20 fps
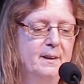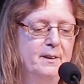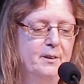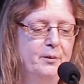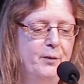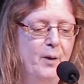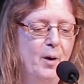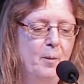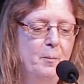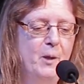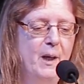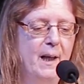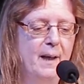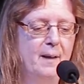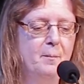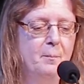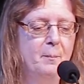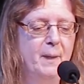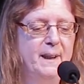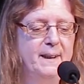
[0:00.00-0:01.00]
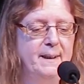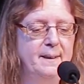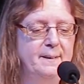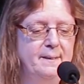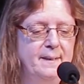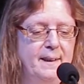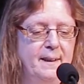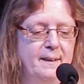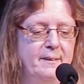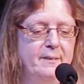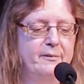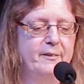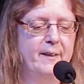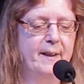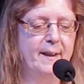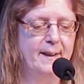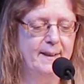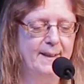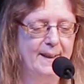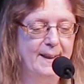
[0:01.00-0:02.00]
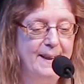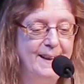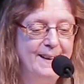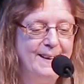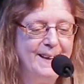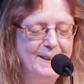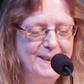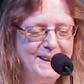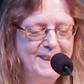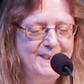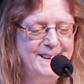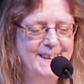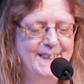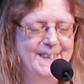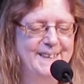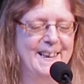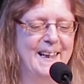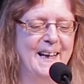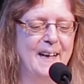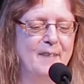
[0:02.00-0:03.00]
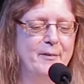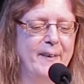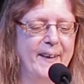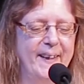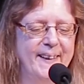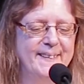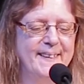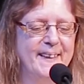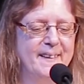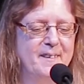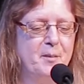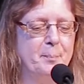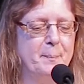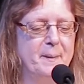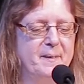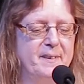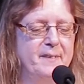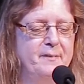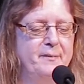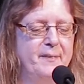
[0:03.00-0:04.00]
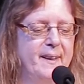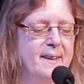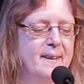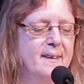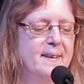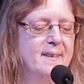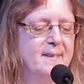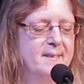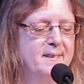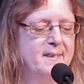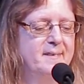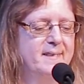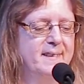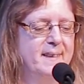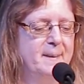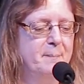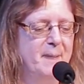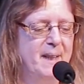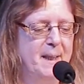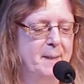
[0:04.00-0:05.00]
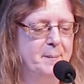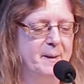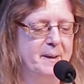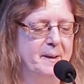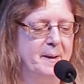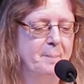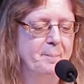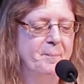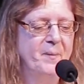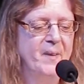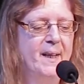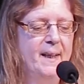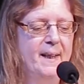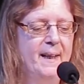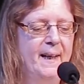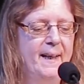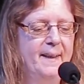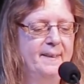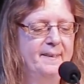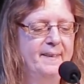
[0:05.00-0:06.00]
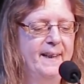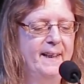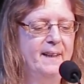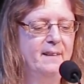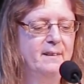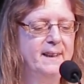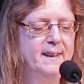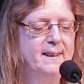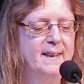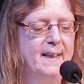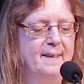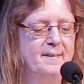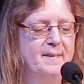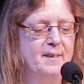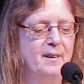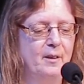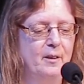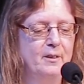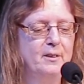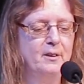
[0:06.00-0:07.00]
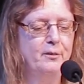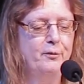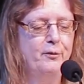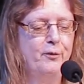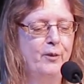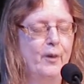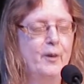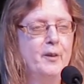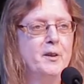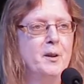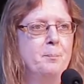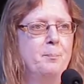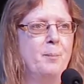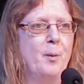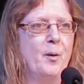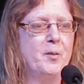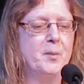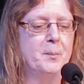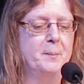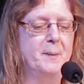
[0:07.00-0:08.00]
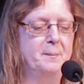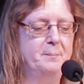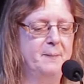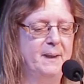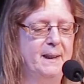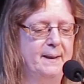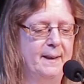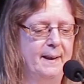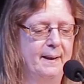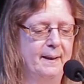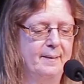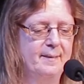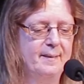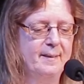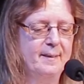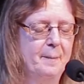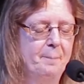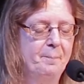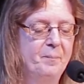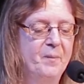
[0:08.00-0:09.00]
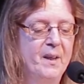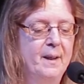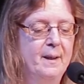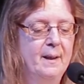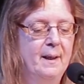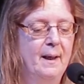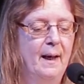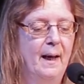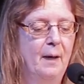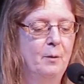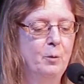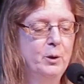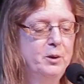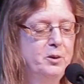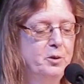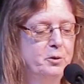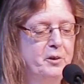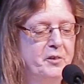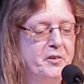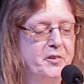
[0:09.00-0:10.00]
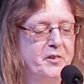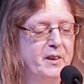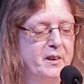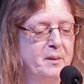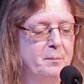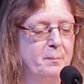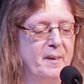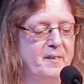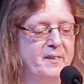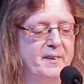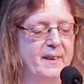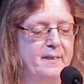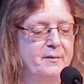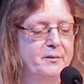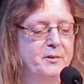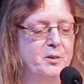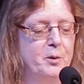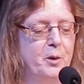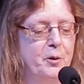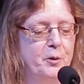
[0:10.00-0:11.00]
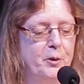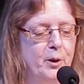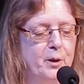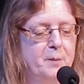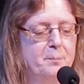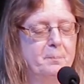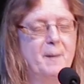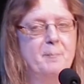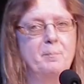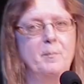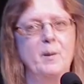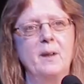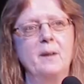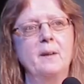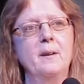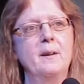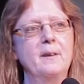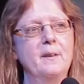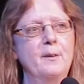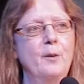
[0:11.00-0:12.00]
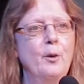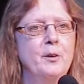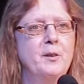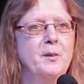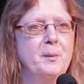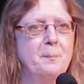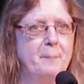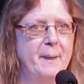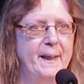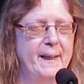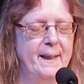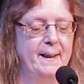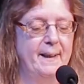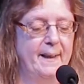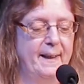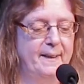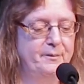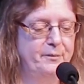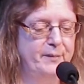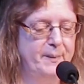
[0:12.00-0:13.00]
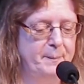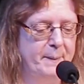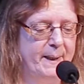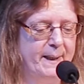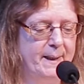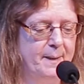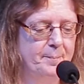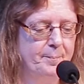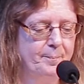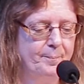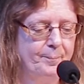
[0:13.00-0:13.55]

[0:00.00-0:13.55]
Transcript: The formula might indeed have had that specific Sitz im Leben, and there it gains a lot of further possible meanings. I want to restrict myself to the third member, not male and female.